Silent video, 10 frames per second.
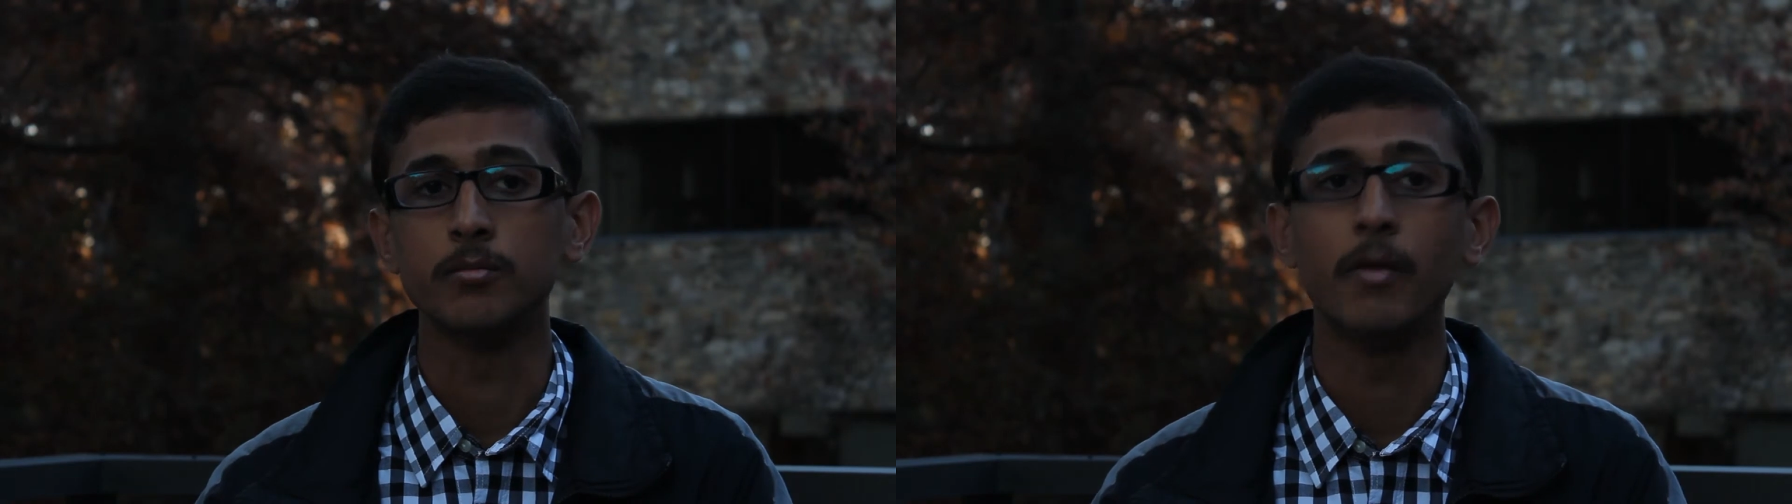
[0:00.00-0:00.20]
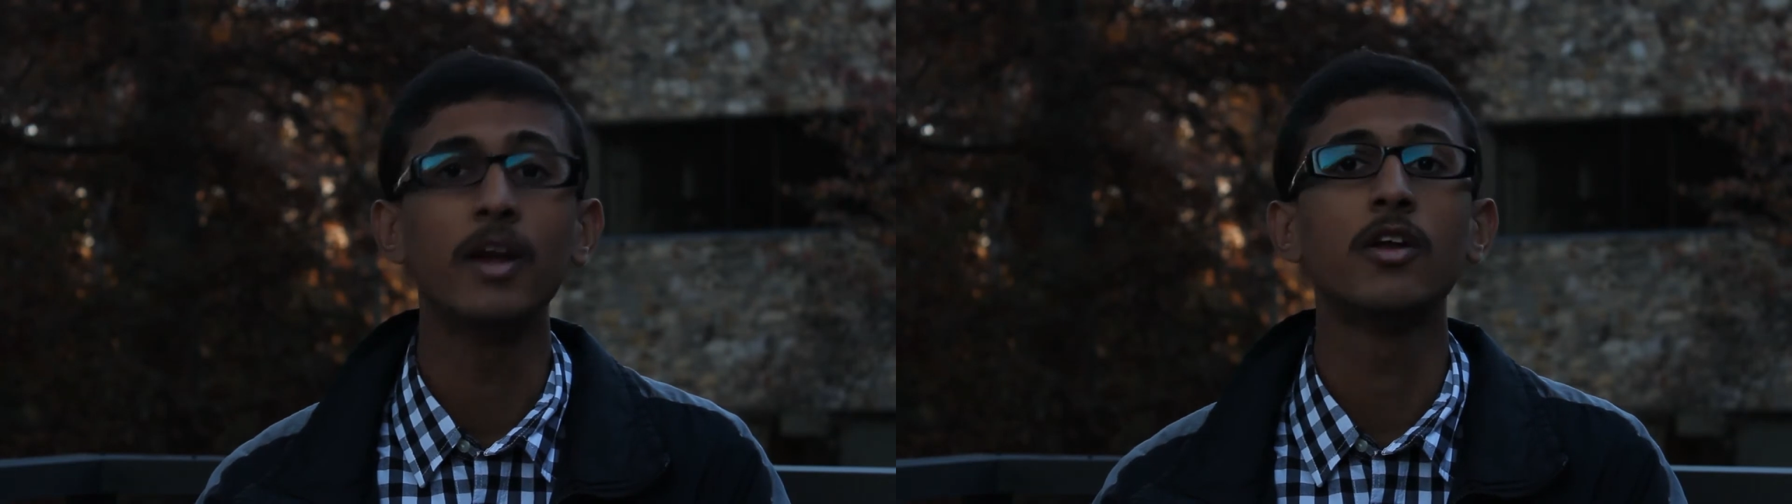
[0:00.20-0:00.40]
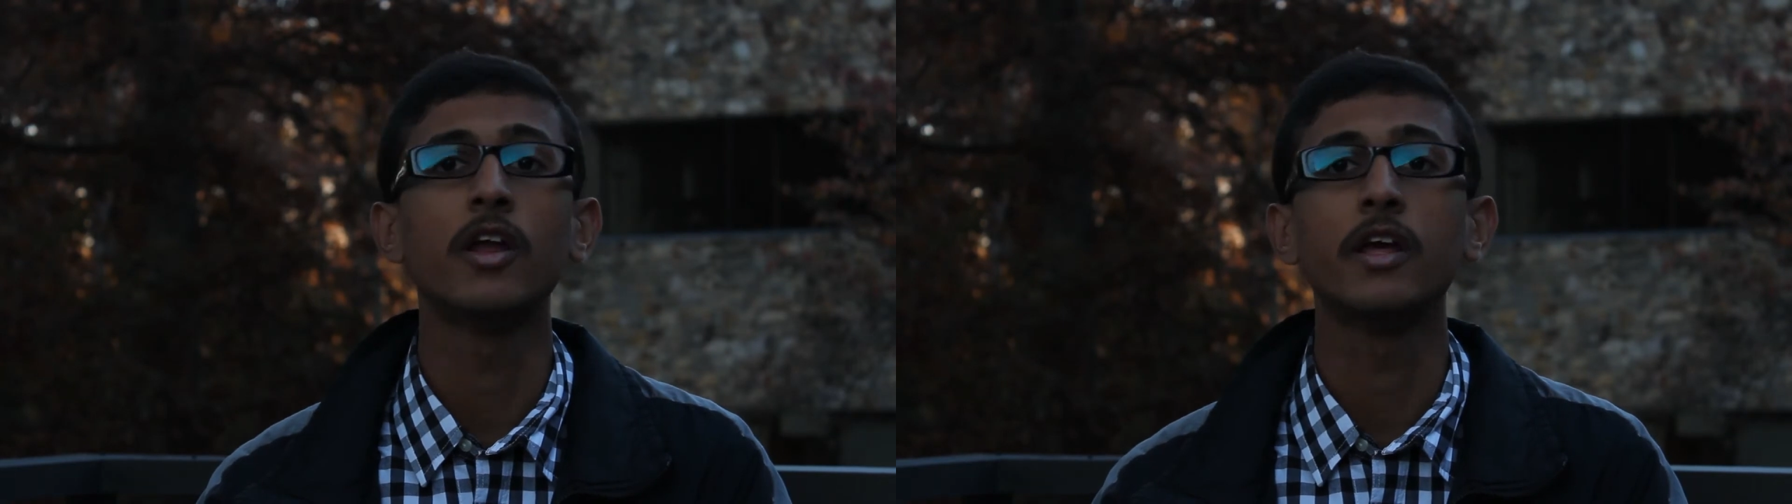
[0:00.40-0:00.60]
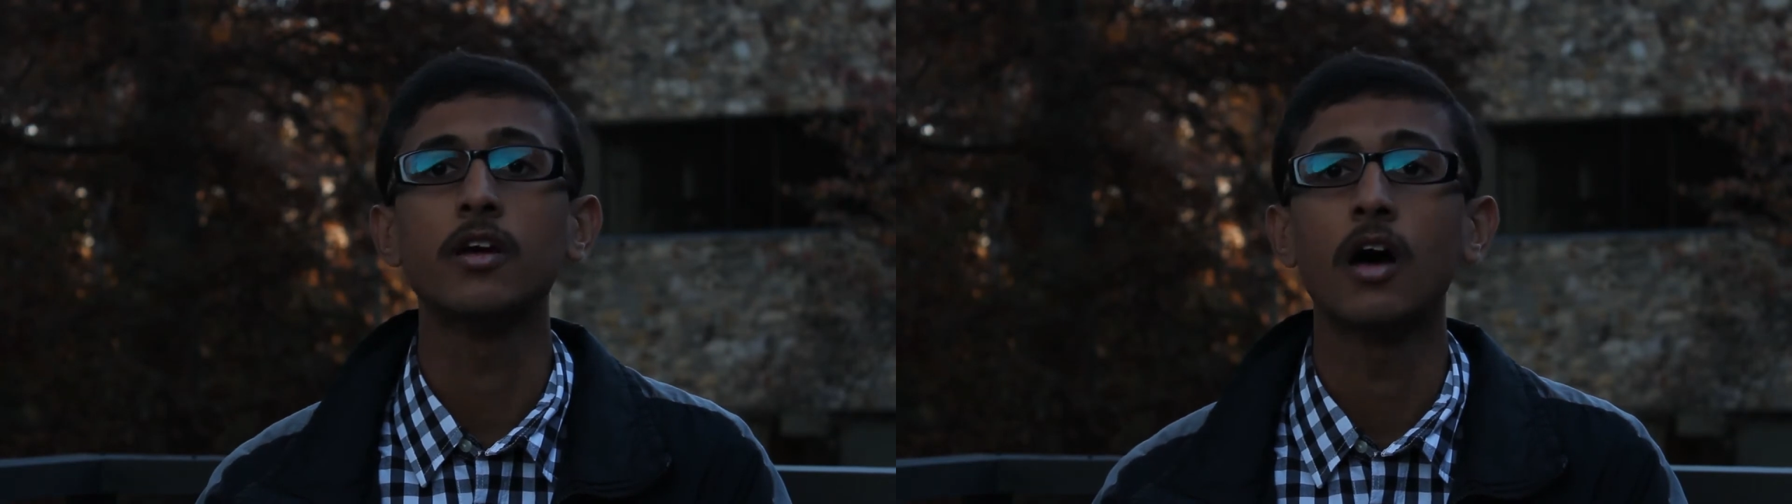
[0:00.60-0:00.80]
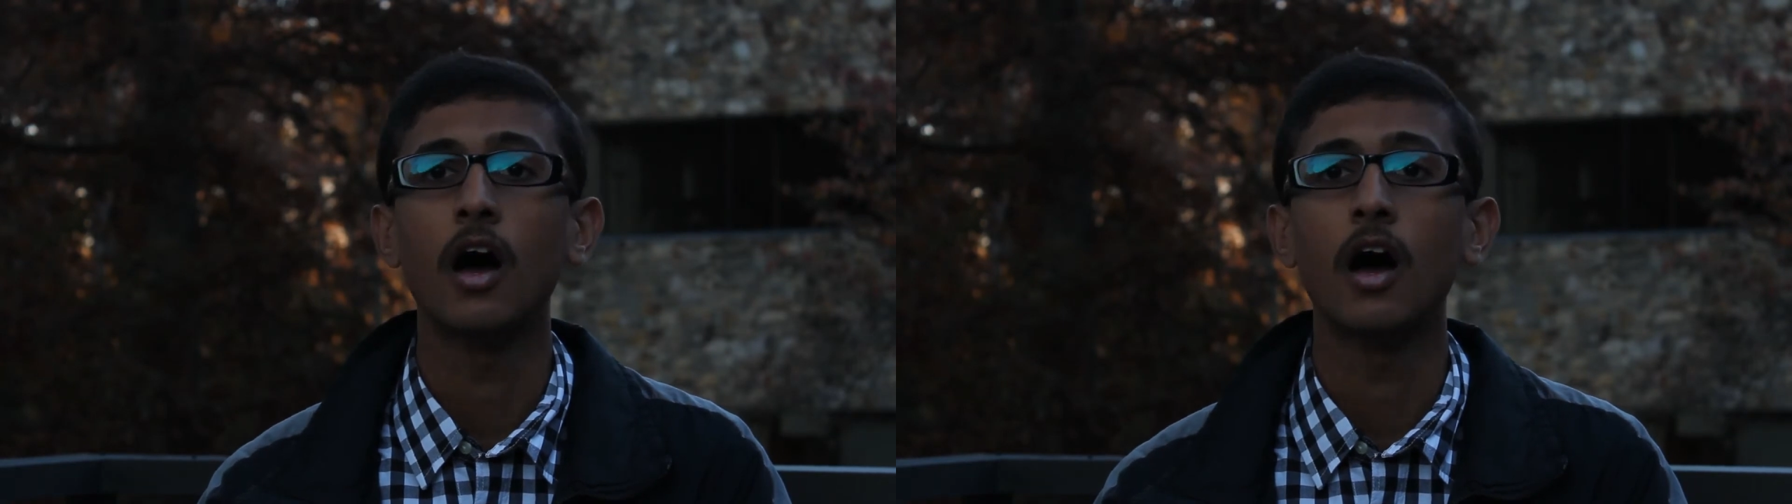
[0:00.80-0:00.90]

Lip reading: mentoring